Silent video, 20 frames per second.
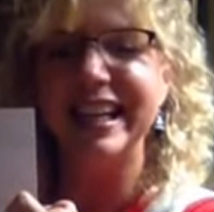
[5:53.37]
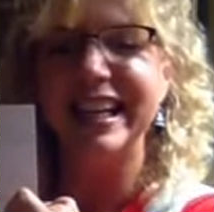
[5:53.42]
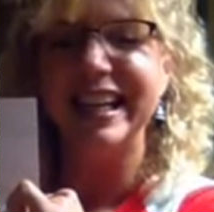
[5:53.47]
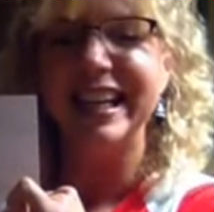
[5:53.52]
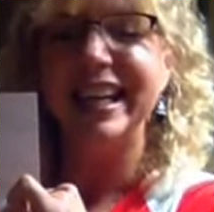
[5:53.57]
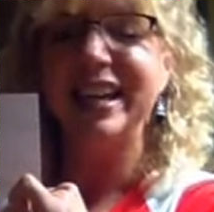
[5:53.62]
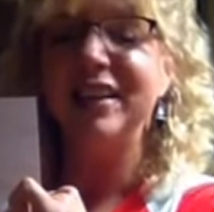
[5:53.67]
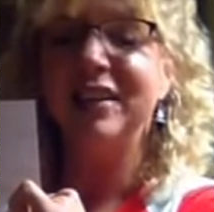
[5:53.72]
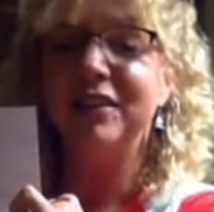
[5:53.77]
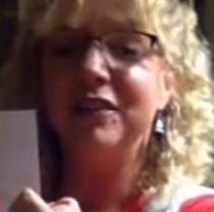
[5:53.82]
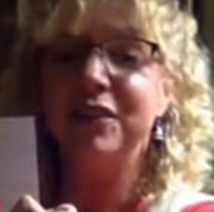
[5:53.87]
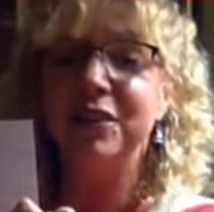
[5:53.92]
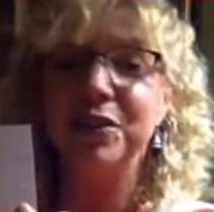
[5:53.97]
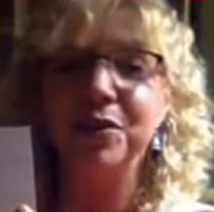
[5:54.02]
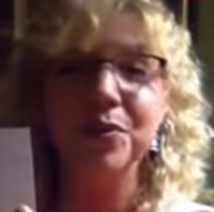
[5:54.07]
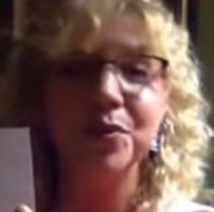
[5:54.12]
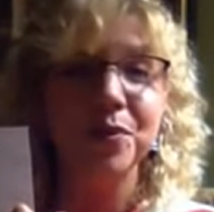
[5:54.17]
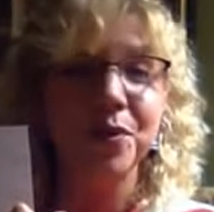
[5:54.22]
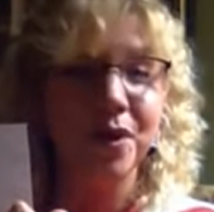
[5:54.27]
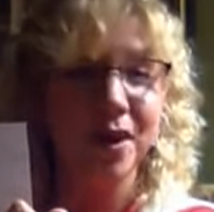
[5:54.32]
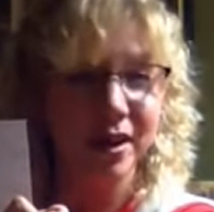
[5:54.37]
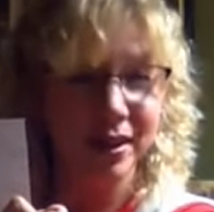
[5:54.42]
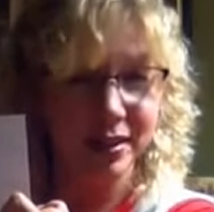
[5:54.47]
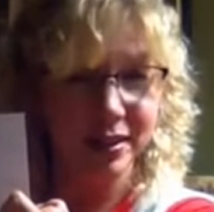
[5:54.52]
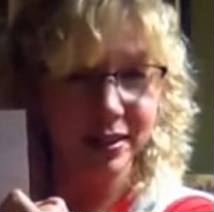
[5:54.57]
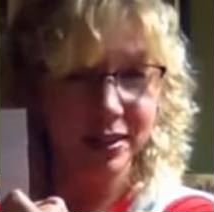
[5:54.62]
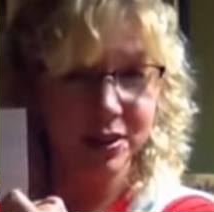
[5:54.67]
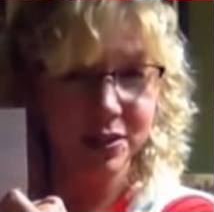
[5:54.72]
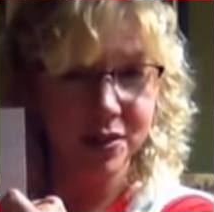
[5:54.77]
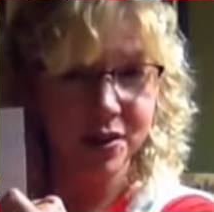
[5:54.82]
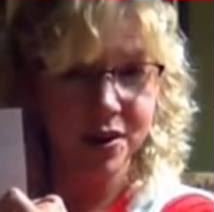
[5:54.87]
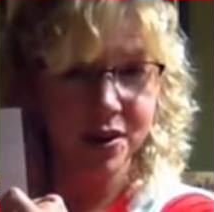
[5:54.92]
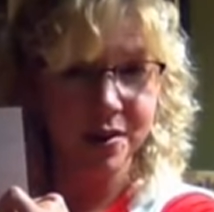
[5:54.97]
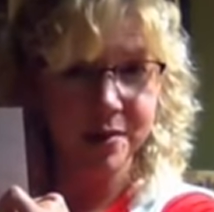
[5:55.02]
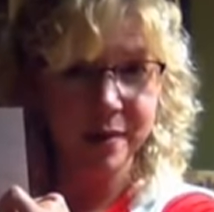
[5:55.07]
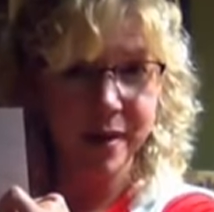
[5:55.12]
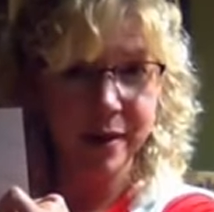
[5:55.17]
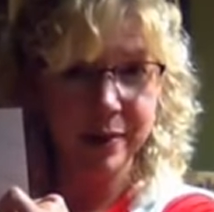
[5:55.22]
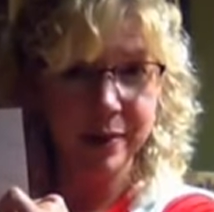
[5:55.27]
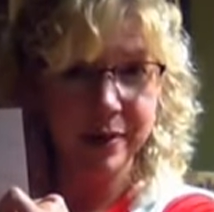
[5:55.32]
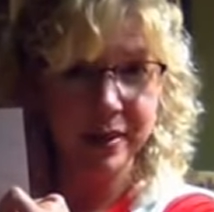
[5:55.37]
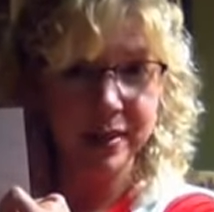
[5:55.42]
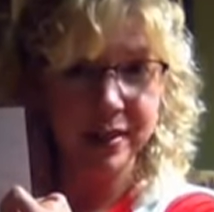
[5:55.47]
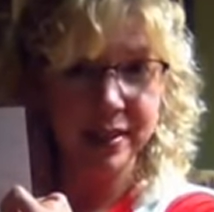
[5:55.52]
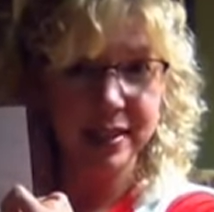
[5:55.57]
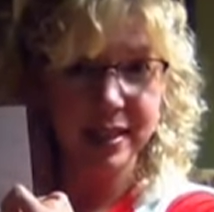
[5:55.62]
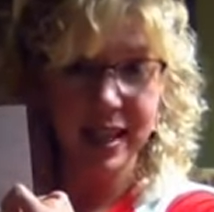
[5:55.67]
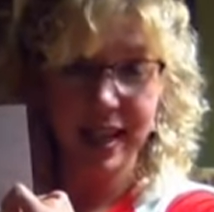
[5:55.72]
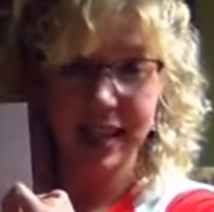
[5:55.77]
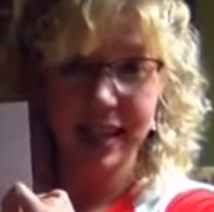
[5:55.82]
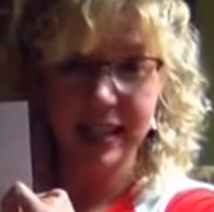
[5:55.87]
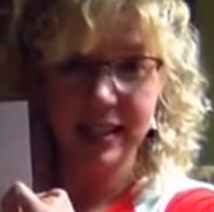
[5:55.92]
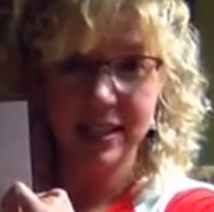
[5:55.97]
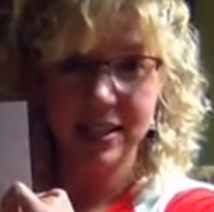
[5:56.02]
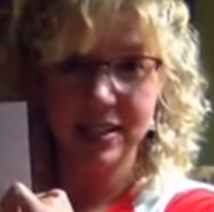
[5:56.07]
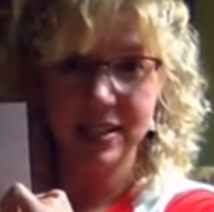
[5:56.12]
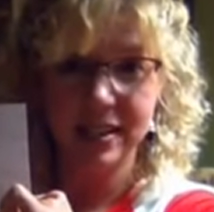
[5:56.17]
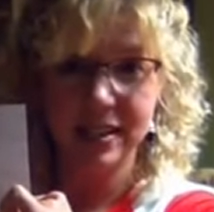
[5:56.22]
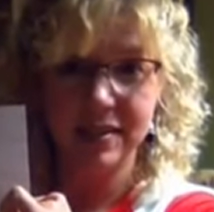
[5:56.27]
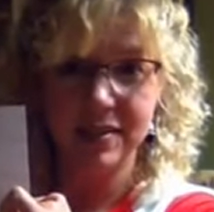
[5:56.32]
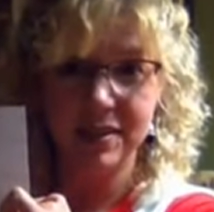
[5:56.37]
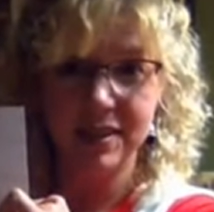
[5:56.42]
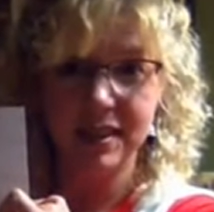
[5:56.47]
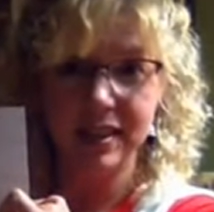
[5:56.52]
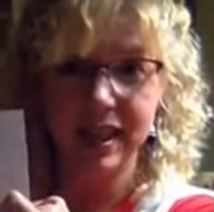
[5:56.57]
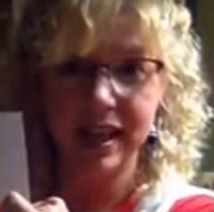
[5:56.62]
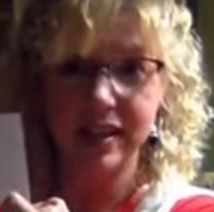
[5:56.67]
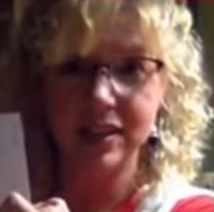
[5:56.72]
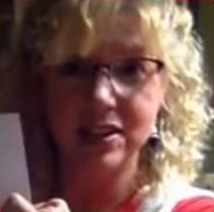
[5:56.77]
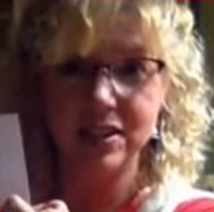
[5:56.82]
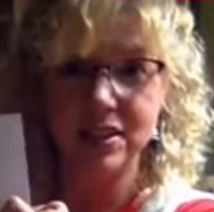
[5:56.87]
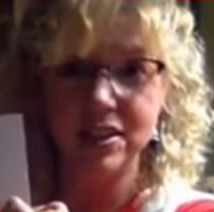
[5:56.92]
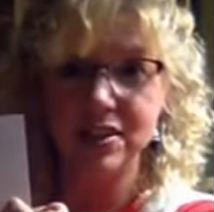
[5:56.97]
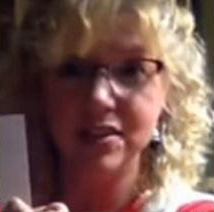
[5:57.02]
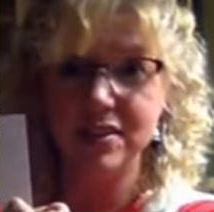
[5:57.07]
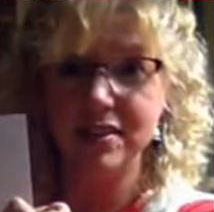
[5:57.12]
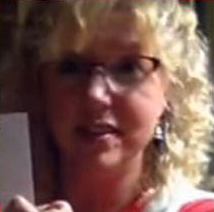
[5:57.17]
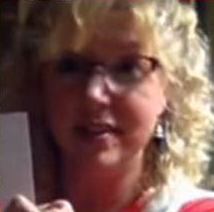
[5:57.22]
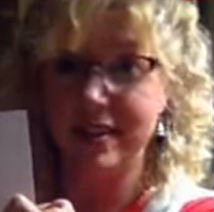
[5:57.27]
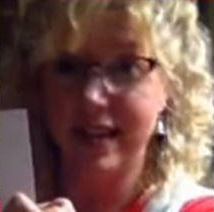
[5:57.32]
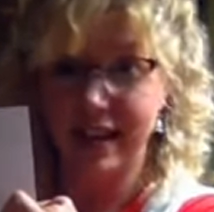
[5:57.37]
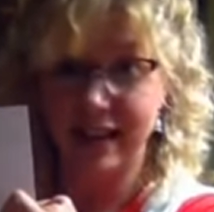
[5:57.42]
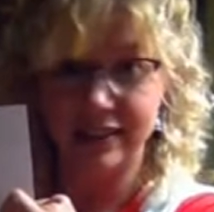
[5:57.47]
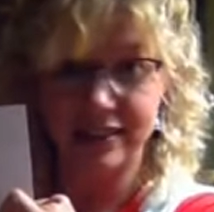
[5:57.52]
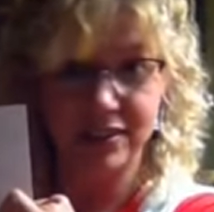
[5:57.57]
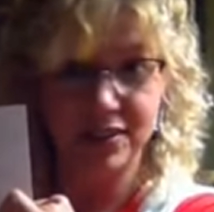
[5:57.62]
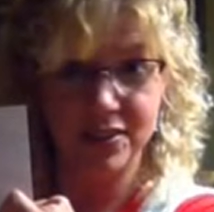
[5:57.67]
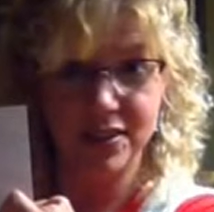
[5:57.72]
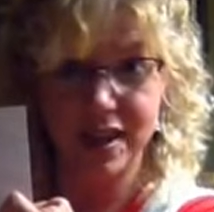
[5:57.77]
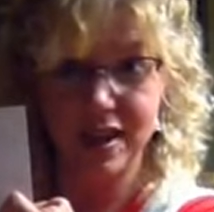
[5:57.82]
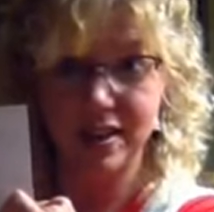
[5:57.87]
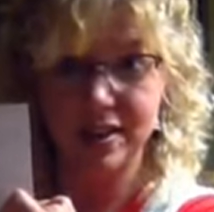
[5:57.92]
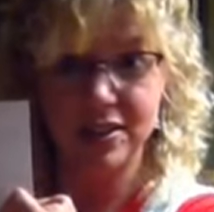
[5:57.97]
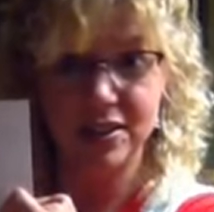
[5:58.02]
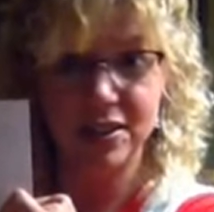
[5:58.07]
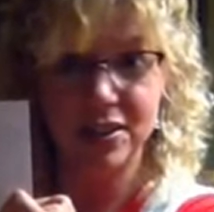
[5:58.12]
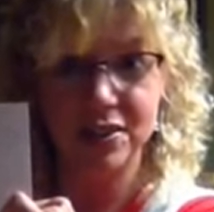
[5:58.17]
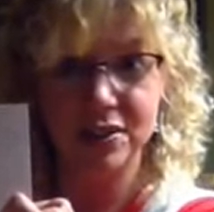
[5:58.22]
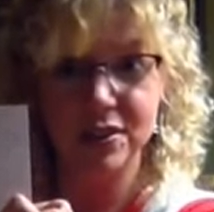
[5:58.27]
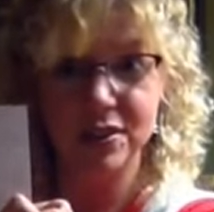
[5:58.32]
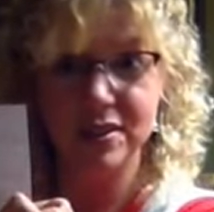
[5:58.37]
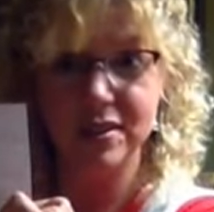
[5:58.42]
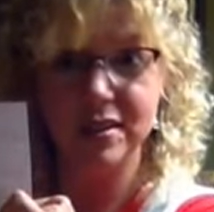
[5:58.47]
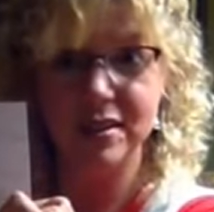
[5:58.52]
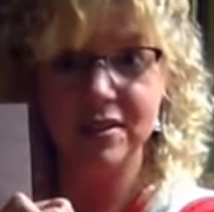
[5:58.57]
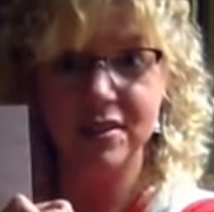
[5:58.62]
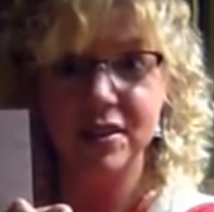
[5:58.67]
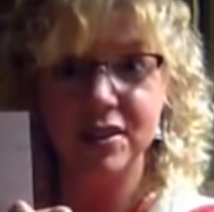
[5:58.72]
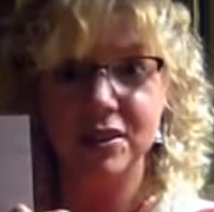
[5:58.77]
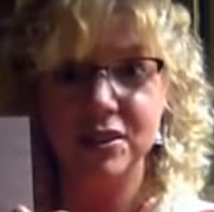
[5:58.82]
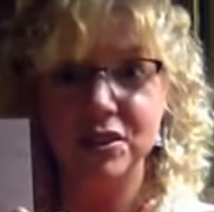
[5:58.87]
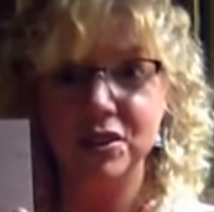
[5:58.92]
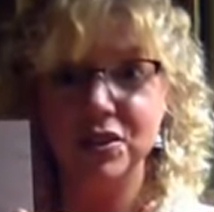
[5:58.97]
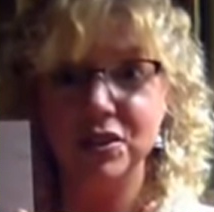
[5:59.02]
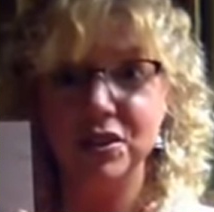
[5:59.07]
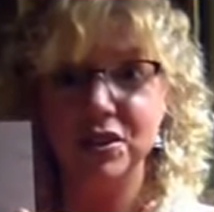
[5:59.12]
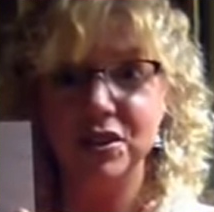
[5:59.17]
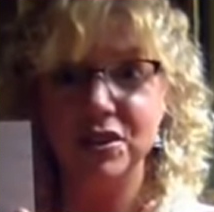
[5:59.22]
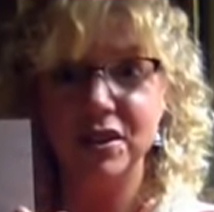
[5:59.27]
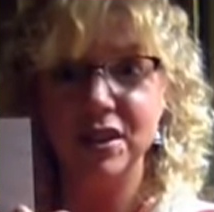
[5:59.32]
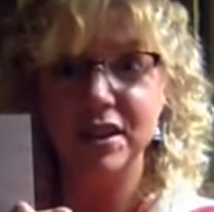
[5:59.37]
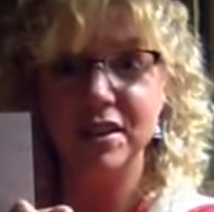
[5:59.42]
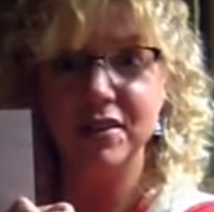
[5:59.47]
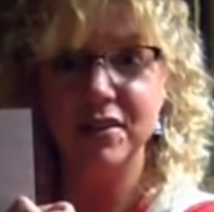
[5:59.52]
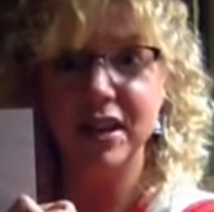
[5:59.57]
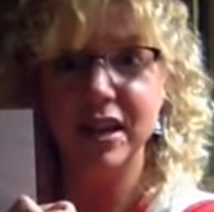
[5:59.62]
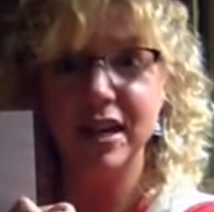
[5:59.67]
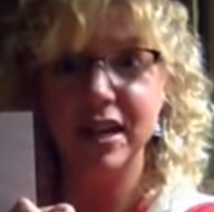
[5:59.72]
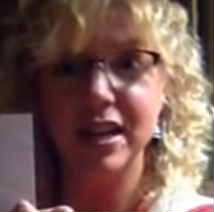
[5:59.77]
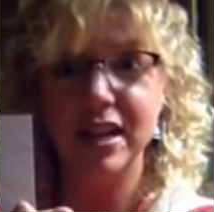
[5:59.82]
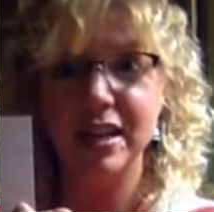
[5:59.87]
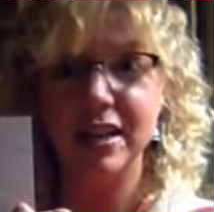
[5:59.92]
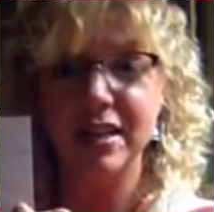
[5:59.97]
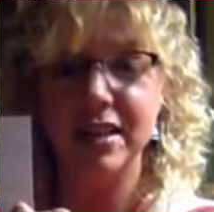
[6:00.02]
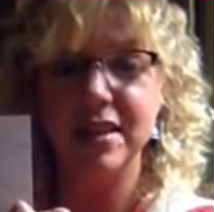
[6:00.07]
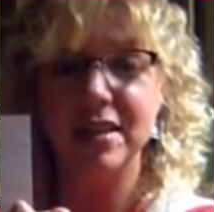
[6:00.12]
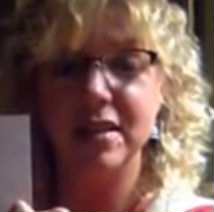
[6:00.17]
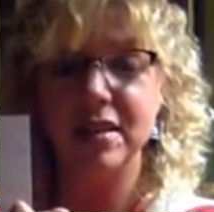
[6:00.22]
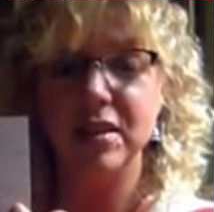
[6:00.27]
If you want to do a heart map instead, just like we did last year, that's okay too, just as long as you're generating writing ideas.